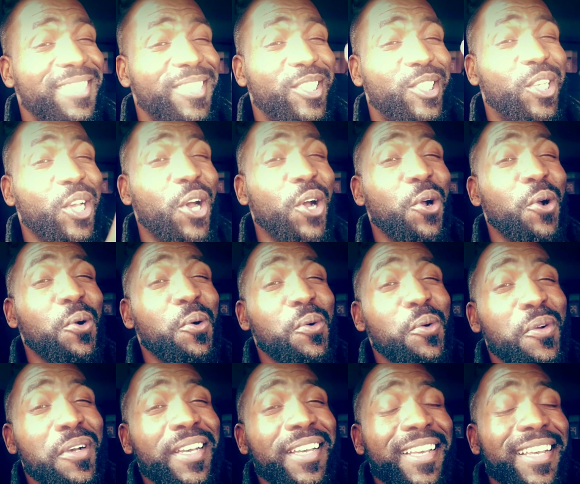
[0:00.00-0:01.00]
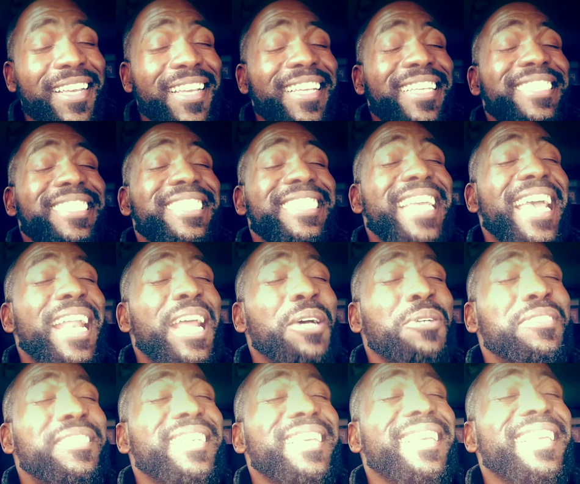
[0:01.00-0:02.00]
So, shout
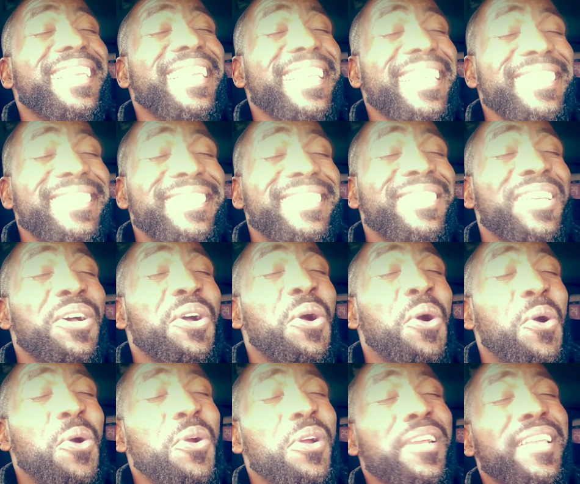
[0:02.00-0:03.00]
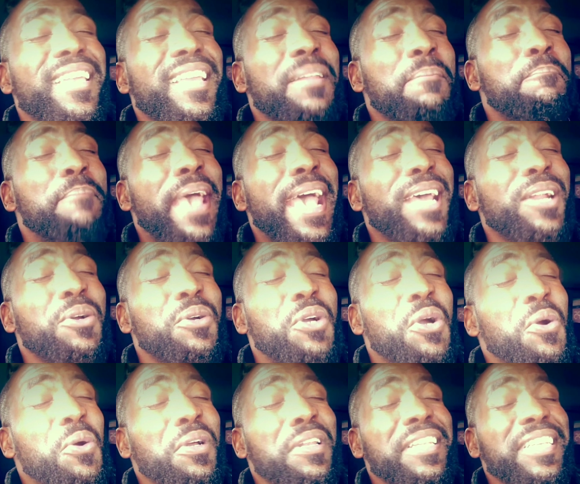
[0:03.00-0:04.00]
out to East Oregon Battle
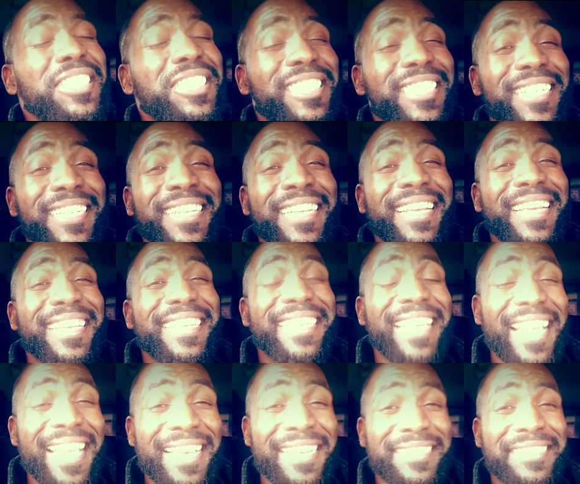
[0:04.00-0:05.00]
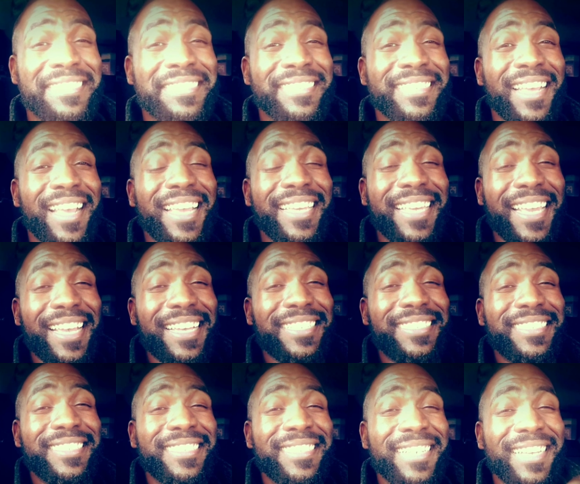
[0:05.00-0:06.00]
Coalition. Yes,
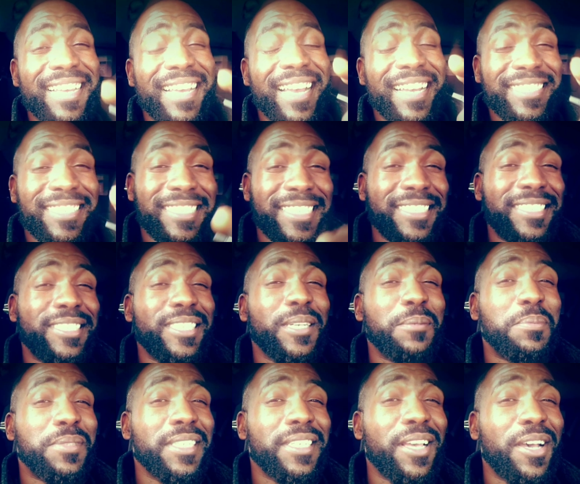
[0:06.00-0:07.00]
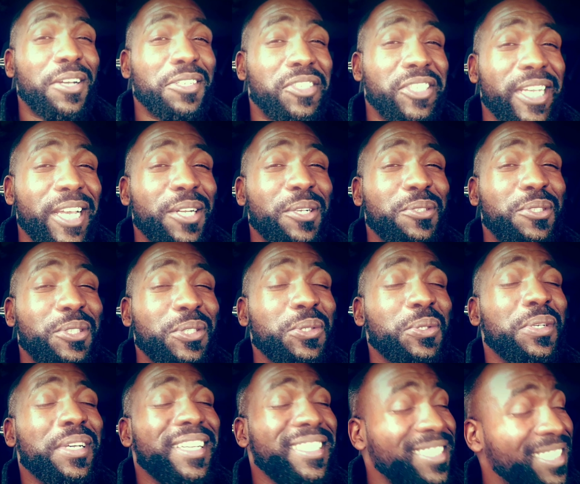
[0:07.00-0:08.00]
yes, I just up to y'all channel
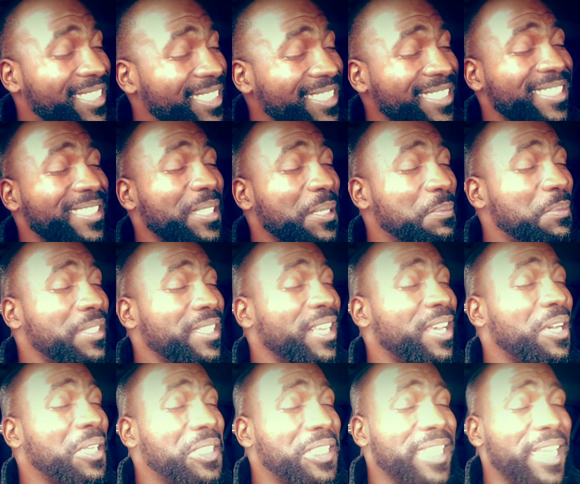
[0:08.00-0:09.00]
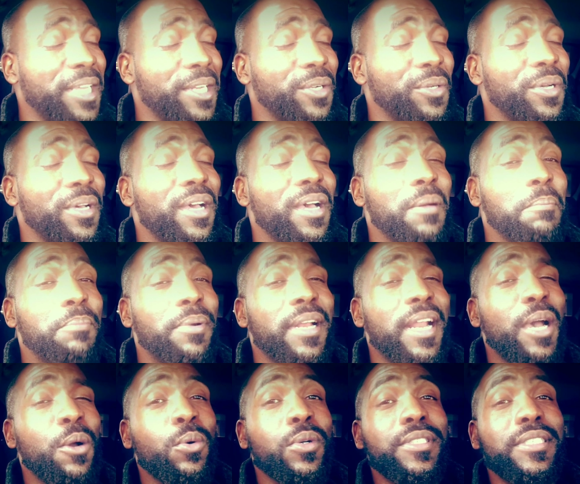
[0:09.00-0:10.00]
too. Just up to y'all channel. But
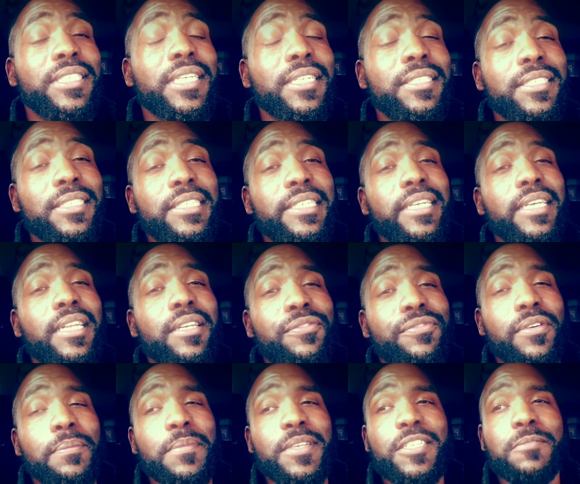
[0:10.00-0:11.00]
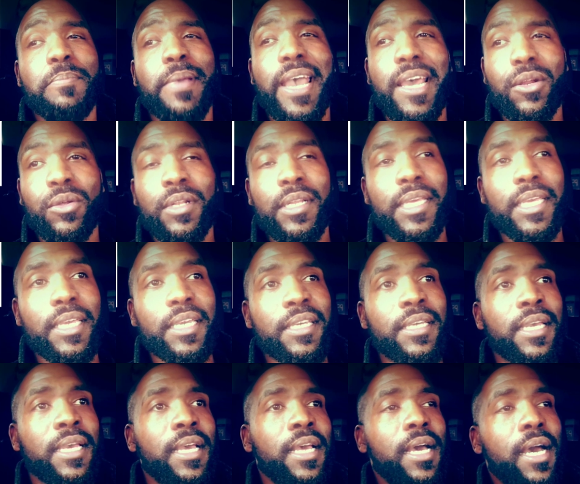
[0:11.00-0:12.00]
I was sent a goodie from this battle league.
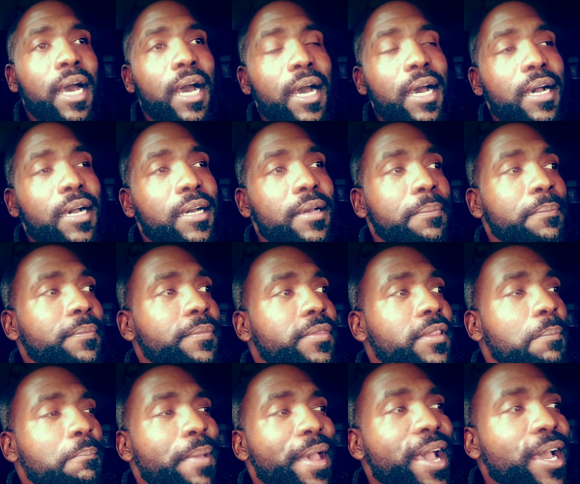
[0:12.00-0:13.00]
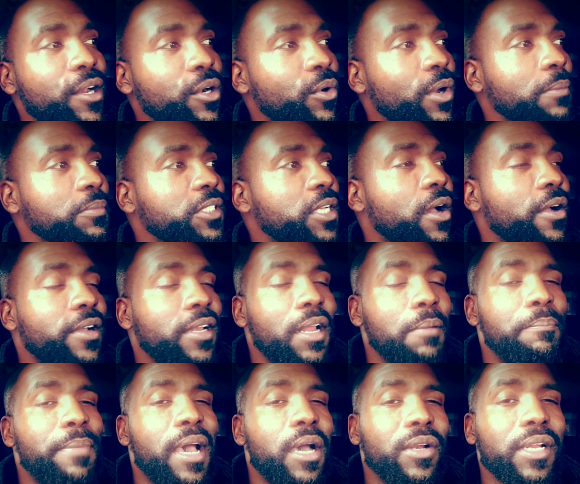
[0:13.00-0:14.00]
Um, the battle I'm talking
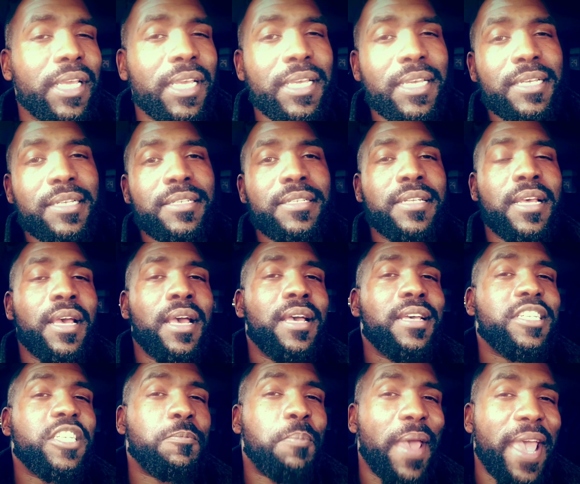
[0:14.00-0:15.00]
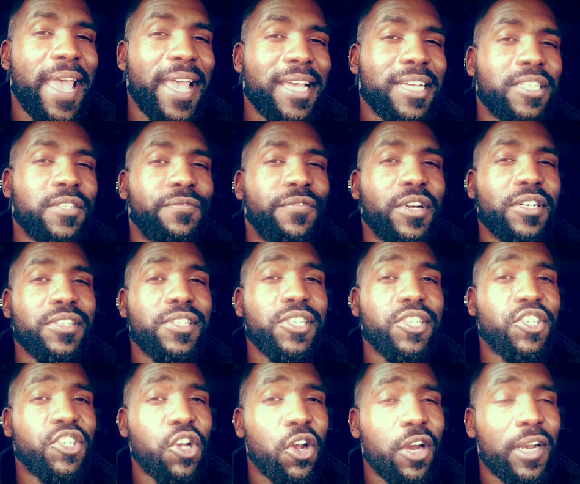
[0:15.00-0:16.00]
about is Spazz
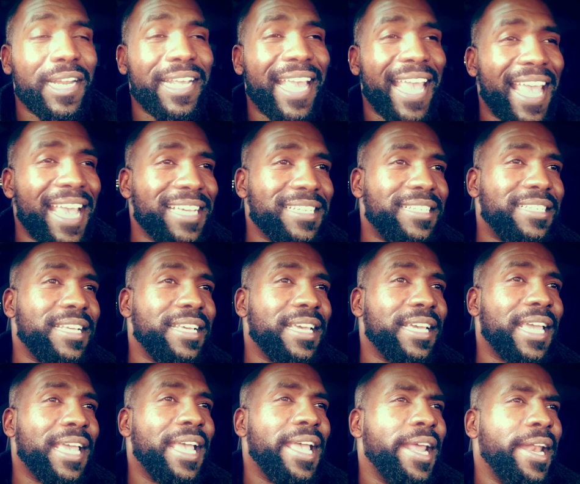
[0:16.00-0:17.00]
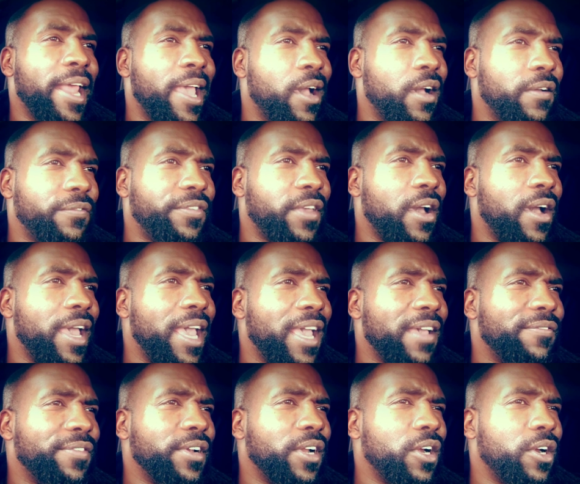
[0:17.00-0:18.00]
versus Charlie Aztek. Now, if y'all
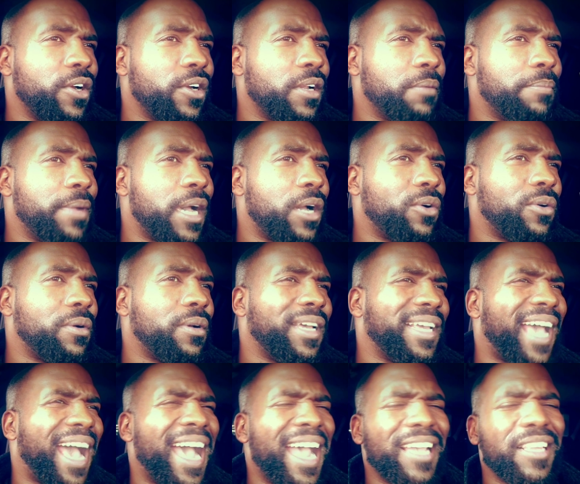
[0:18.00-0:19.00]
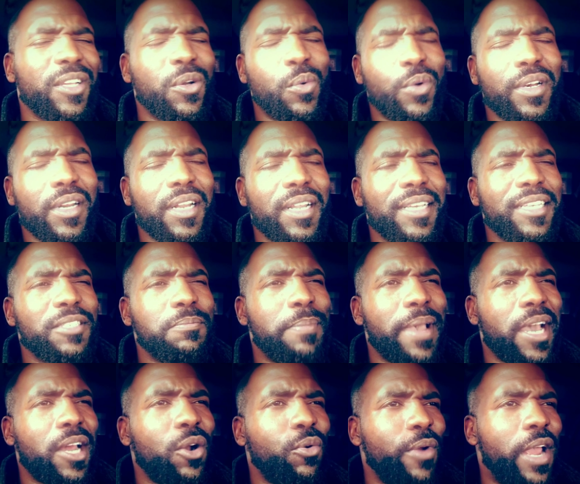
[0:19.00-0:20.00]
haven't heard about either one of these
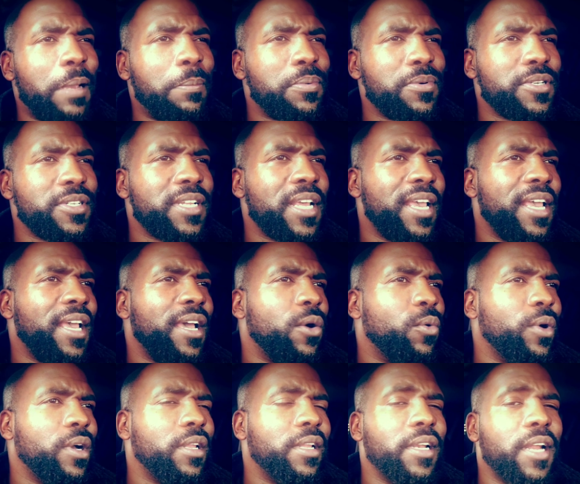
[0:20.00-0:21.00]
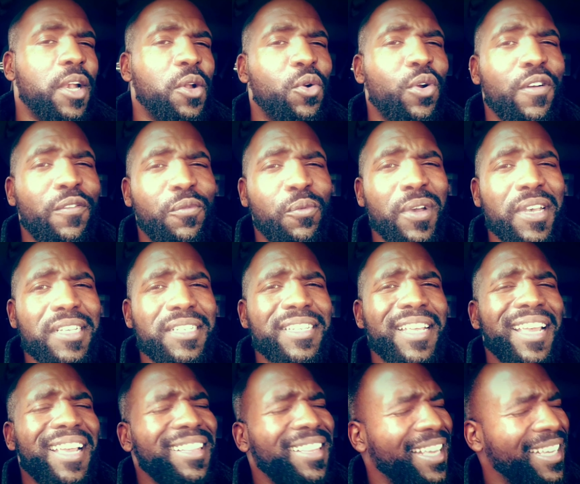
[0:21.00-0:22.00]
battle rappers, well, in the
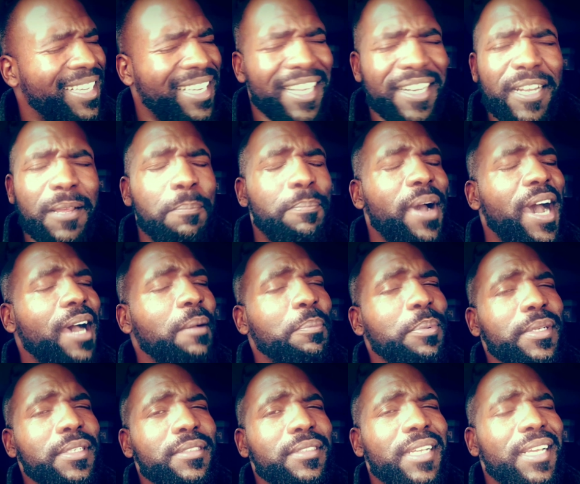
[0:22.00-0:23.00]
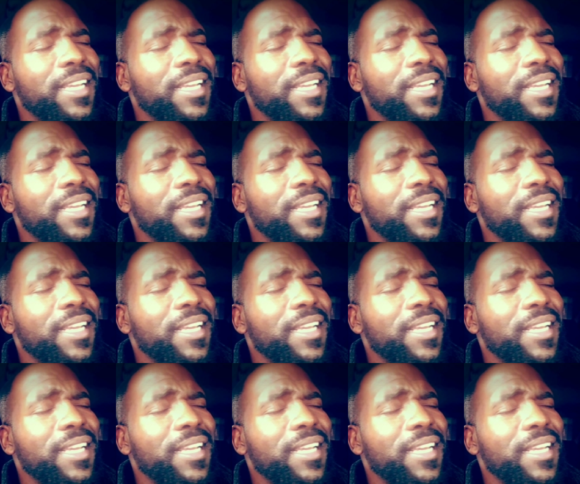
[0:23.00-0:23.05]
Northwest, they getting it popping.